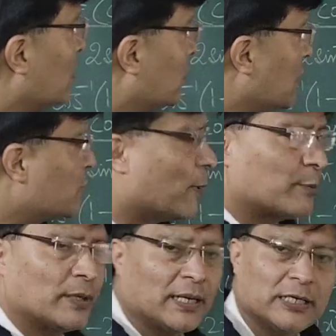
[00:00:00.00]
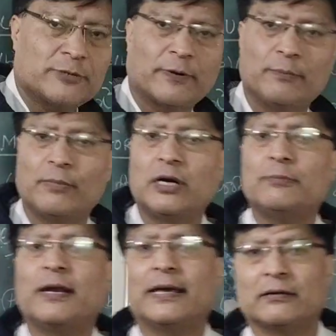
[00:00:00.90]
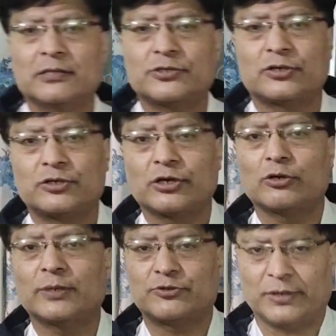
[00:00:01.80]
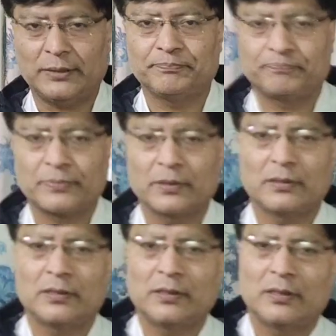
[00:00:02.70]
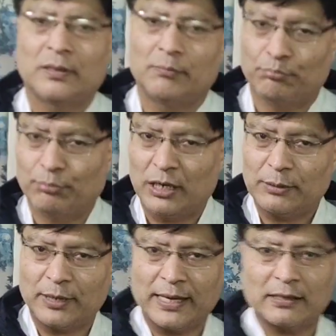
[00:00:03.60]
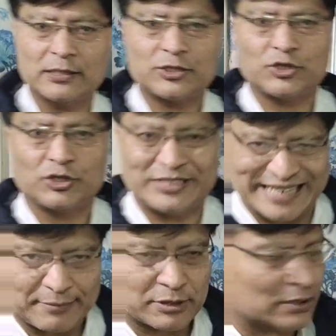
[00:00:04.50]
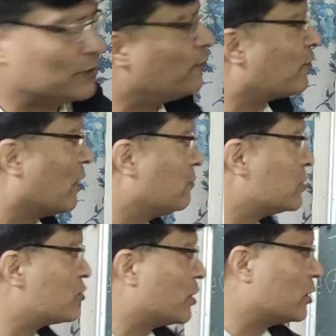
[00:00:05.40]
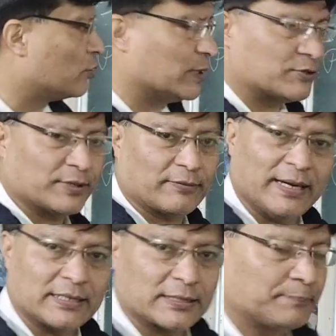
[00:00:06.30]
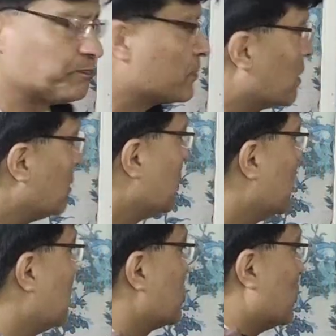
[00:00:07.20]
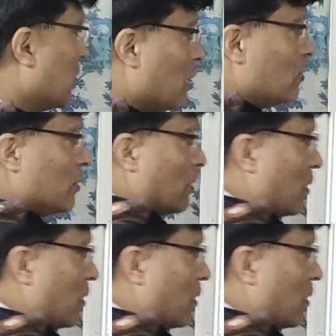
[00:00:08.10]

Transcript: This formula is from multiple angles, trigonometry. Multiple angles chapter from trigonometry, right? So now